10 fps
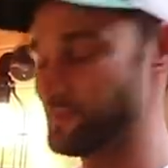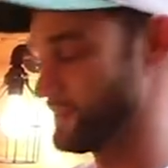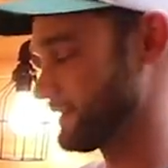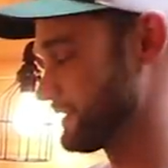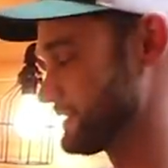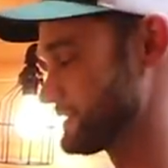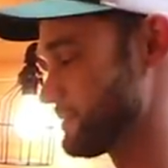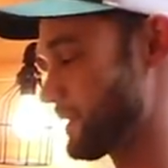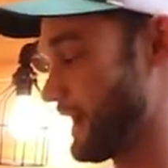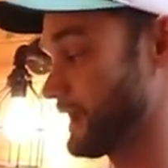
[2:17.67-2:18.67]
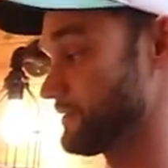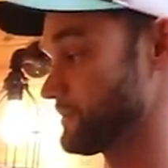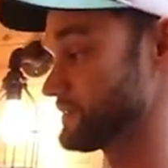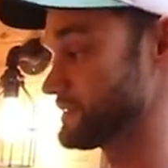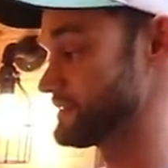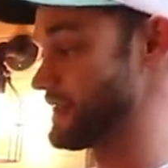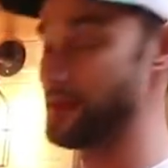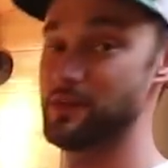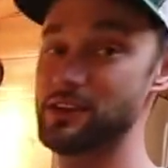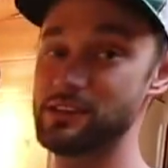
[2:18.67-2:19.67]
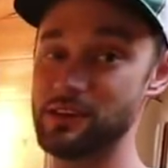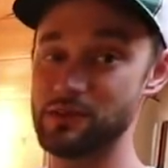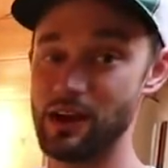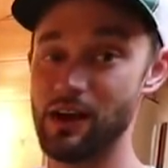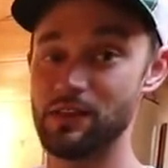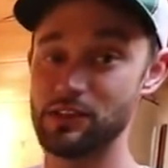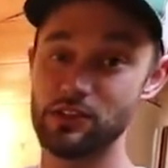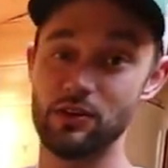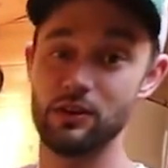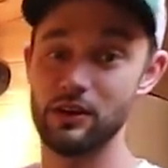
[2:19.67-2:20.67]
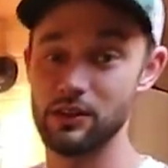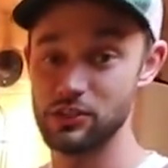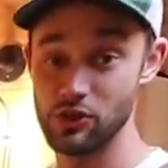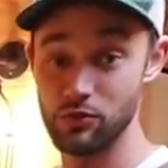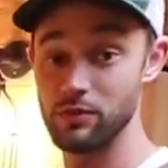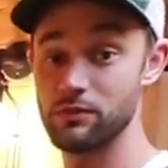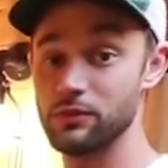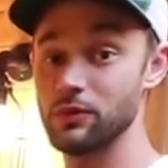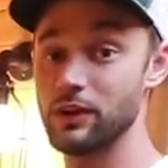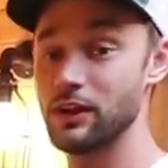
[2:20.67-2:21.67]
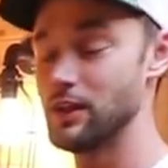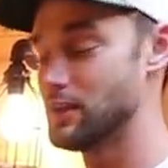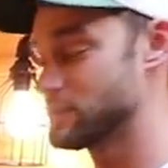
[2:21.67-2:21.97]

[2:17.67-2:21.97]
because the back of it was damaged and it was on the showroom floor.